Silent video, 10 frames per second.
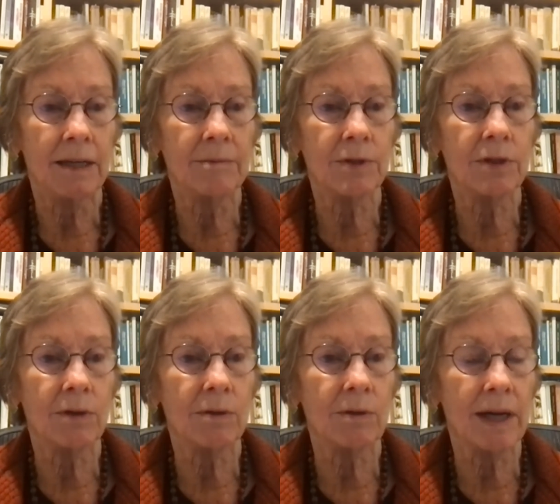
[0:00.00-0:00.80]

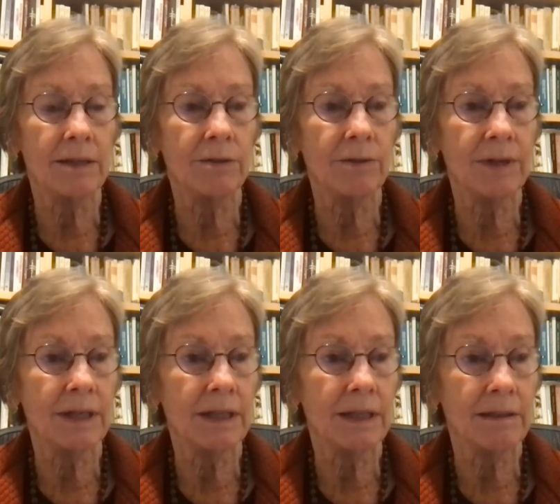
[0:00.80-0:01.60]
So I do
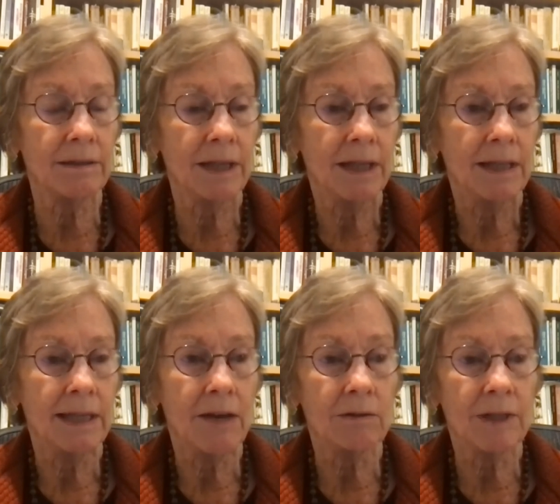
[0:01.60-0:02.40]
think it
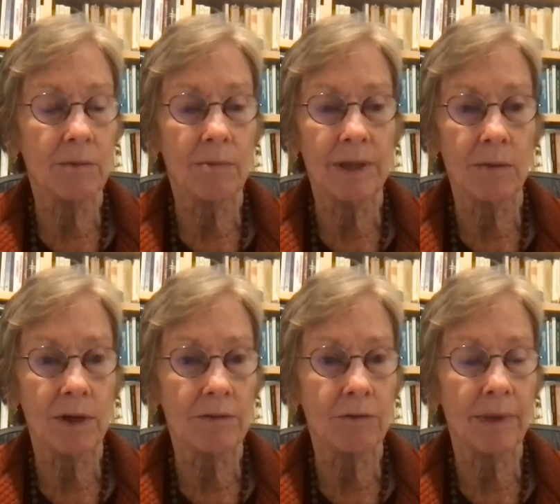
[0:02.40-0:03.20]
not only will be a
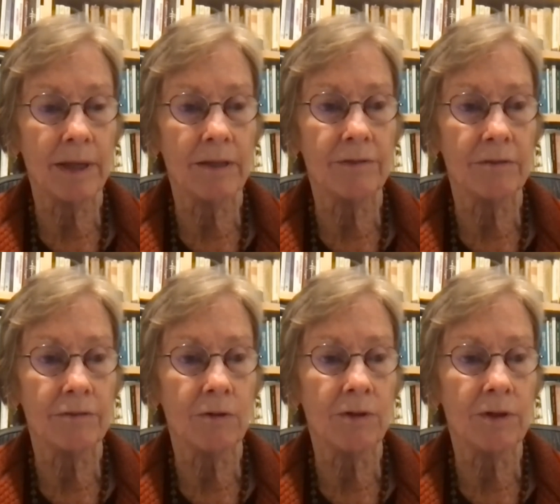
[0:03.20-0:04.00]
wonderful benefit
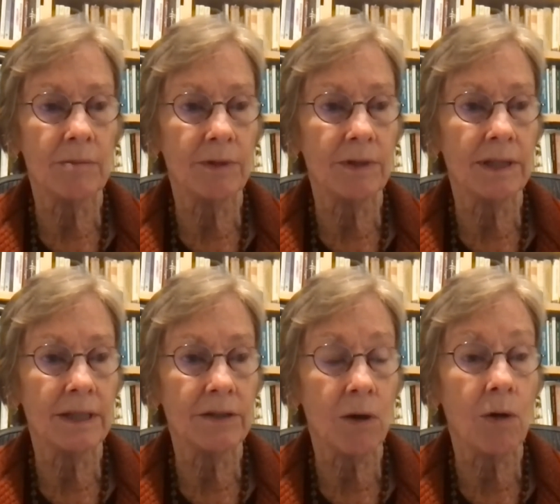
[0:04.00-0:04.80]
for the community
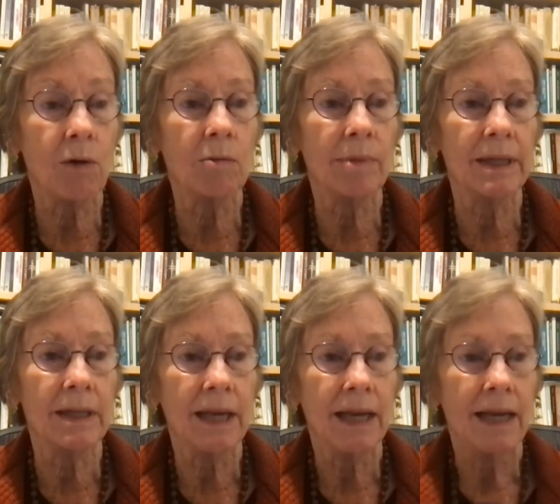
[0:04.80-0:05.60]
as a whole, but
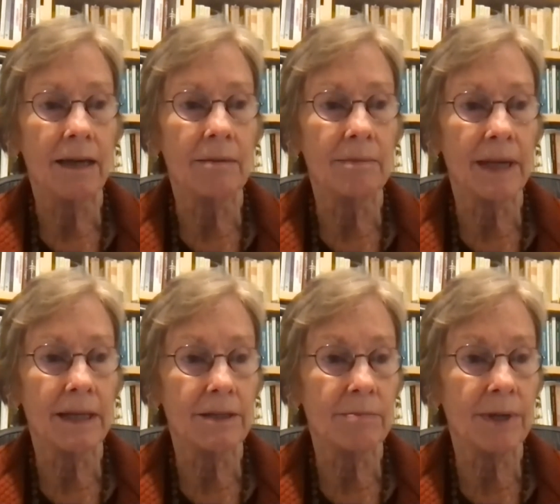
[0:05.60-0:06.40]

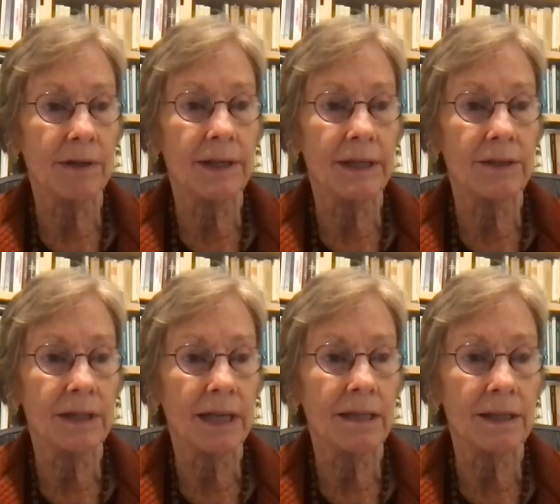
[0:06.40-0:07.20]
as Mary
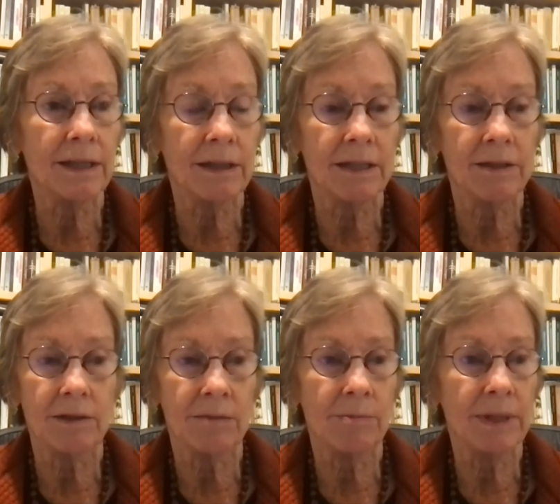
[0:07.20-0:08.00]
indicated, it
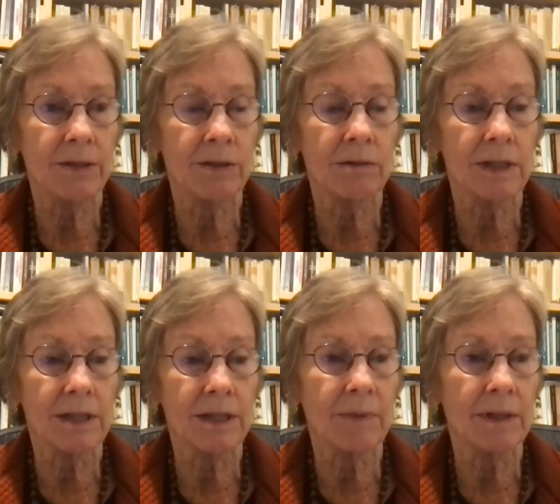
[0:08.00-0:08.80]
can be certainly
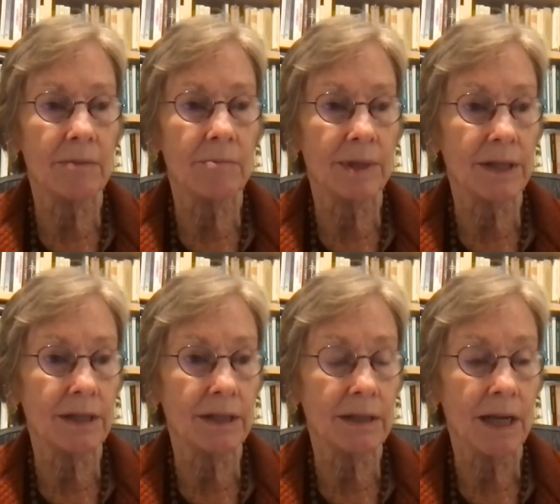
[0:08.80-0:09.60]
something that brings
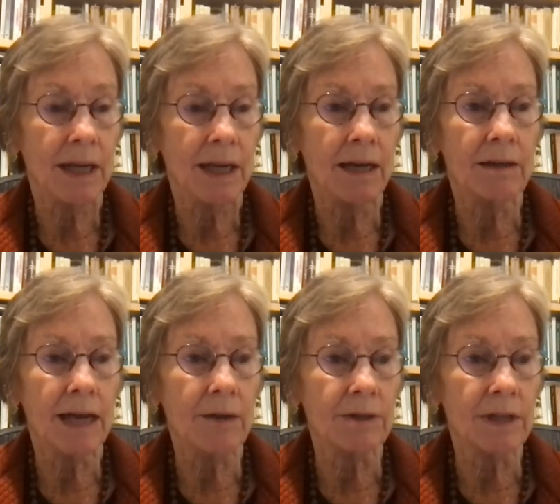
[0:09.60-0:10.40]
in
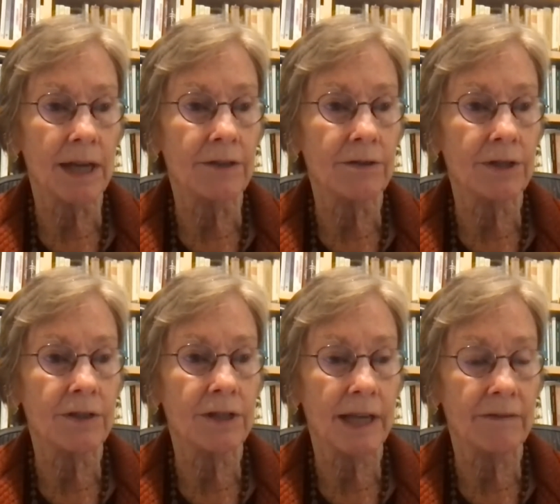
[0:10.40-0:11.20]
outsiders
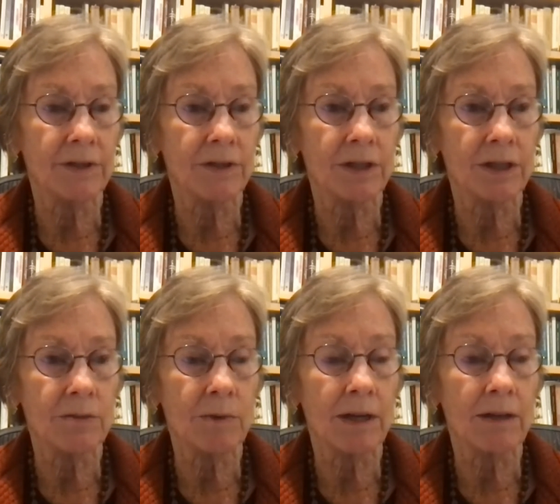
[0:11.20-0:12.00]
into Evanston
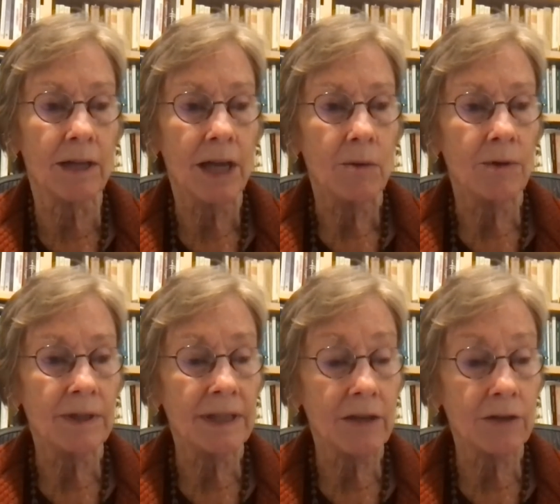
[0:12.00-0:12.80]
as well. With
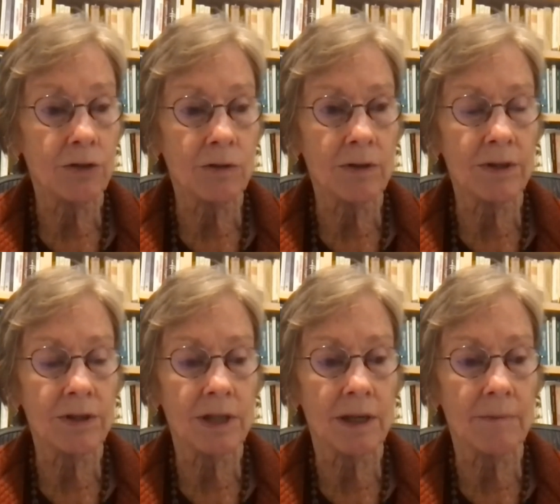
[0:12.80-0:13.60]
Canal
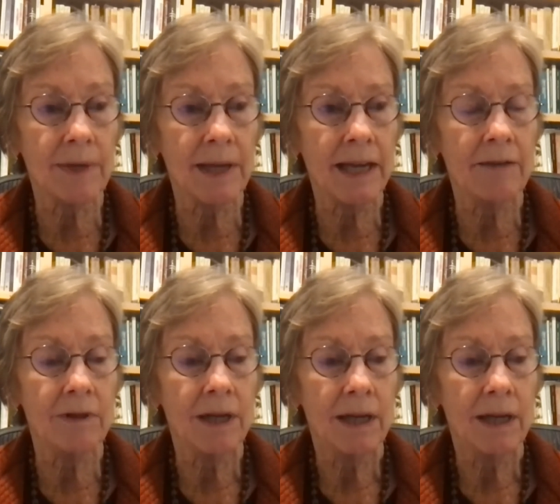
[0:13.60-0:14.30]
Shores, they have